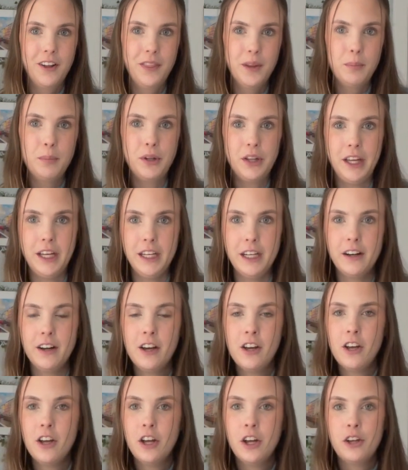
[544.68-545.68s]
the plane.
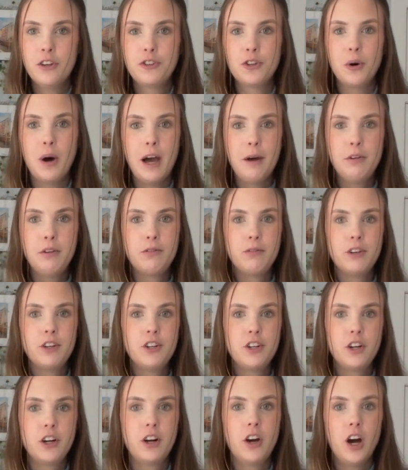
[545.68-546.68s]
So I would for
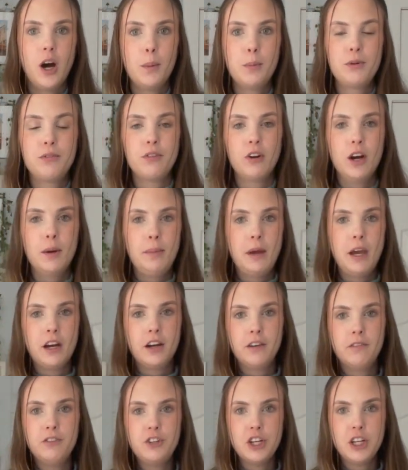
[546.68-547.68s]
sure opt for a pair
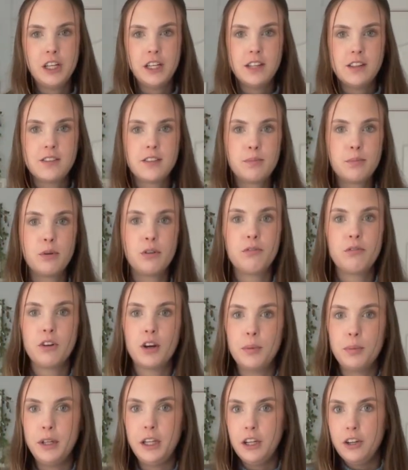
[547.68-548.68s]
of jeans,
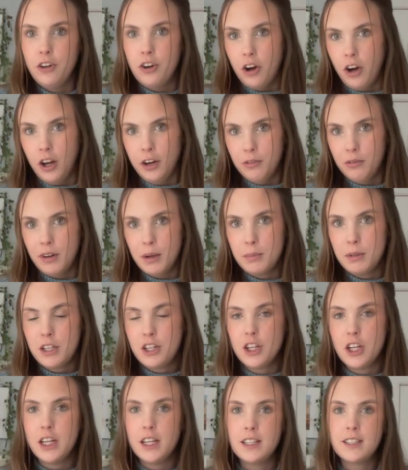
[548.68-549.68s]
preferably non-ripped
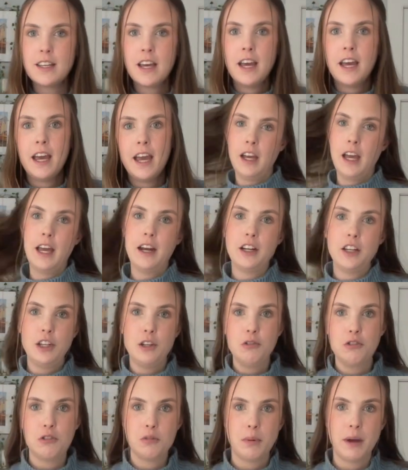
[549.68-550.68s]
jeans, and a
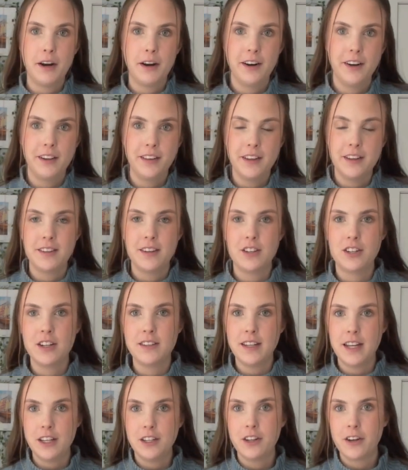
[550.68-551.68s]
cute sweater. This is
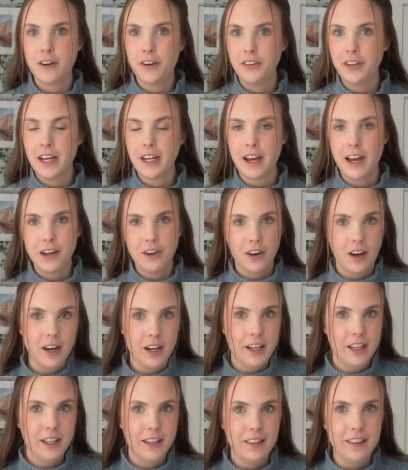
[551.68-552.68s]
just a turtleneck. I got
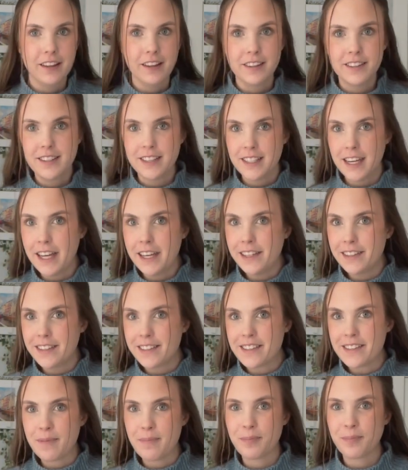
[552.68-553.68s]
it in the
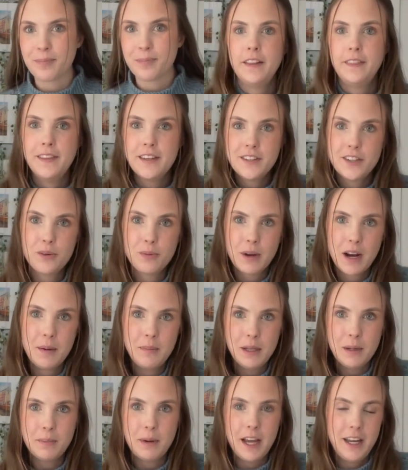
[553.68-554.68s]
States. This is what I
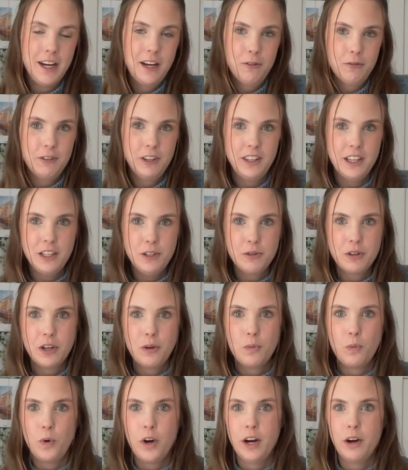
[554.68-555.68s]
mean by an outfit that you
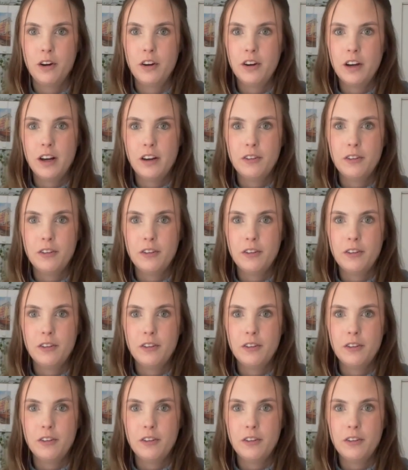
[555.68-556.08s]
can wear